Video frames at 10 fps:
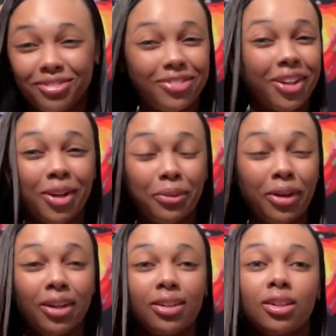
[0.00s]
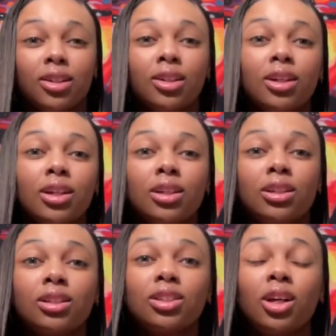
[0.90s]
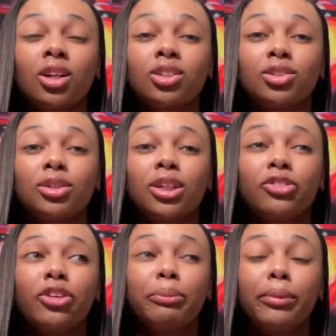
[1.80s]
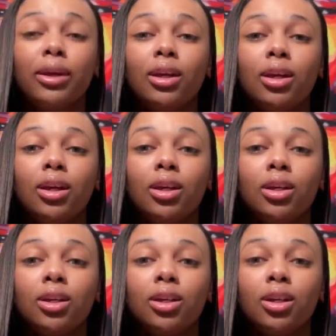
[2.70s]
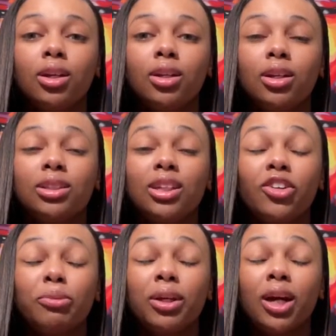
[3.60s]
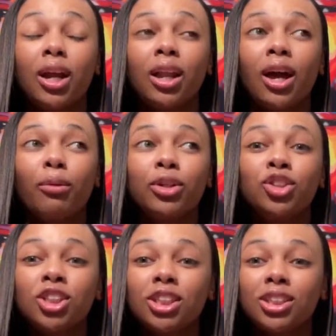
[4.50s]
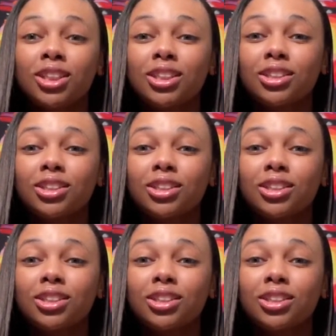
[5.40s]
Anyway, this is also giving me, it's giving me kind of like when Jesus